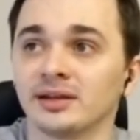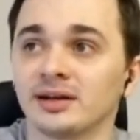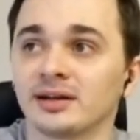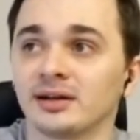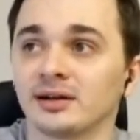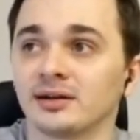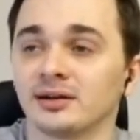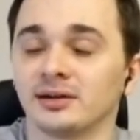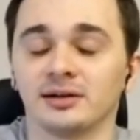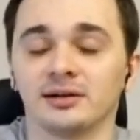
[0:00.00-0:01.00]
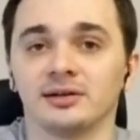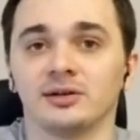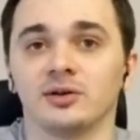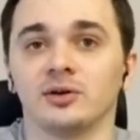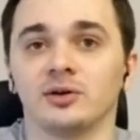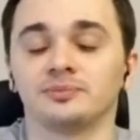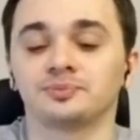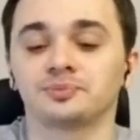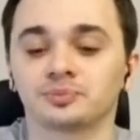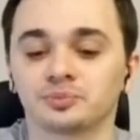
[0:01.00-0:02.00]
And what we are covering
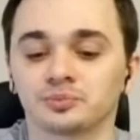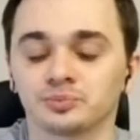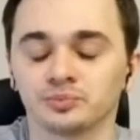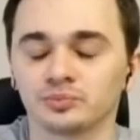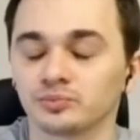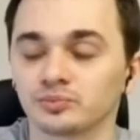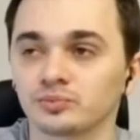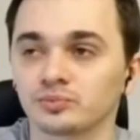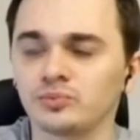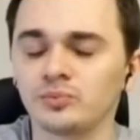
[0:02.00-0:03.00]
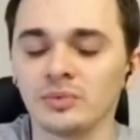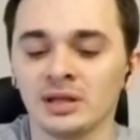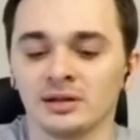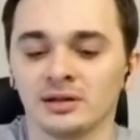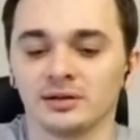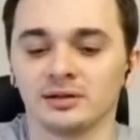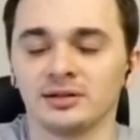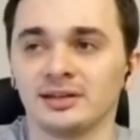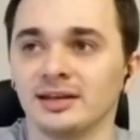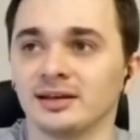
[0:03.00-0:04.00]
here is the
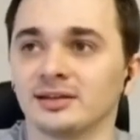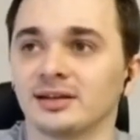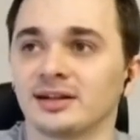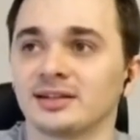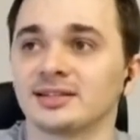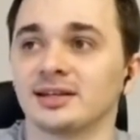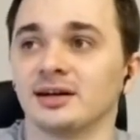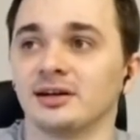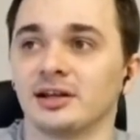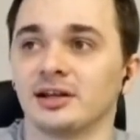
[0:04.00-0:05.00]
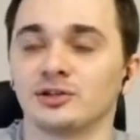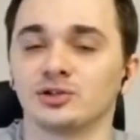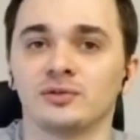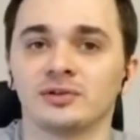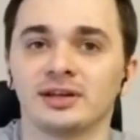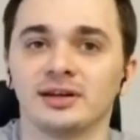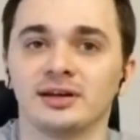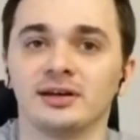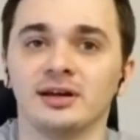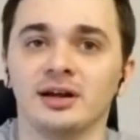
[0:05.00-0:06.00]
classification of various code
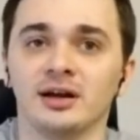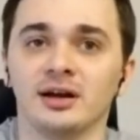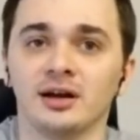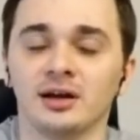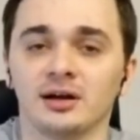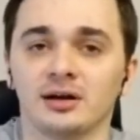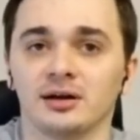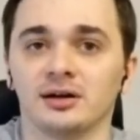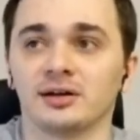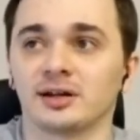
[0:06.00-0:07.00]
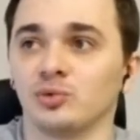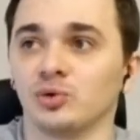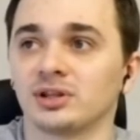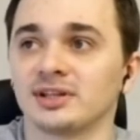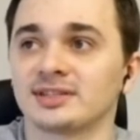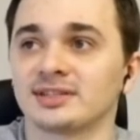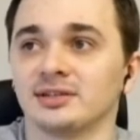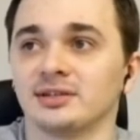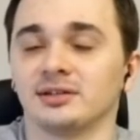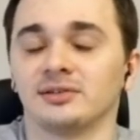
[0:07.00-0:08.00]
vulnerabilities, such as
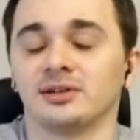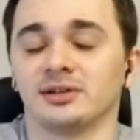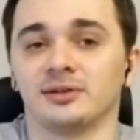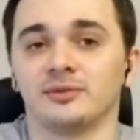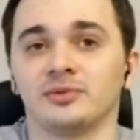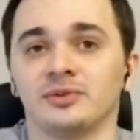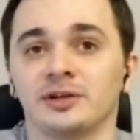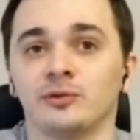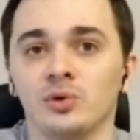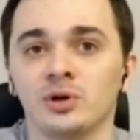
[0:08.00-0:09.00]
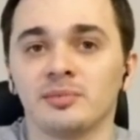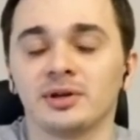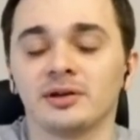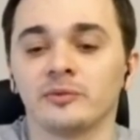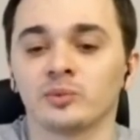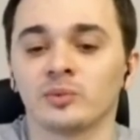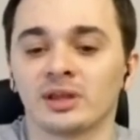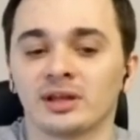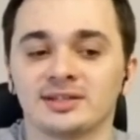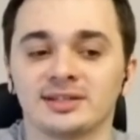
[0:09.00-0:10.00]
incomplete faults or alarms
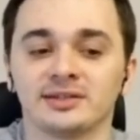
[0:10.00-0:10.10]
handling.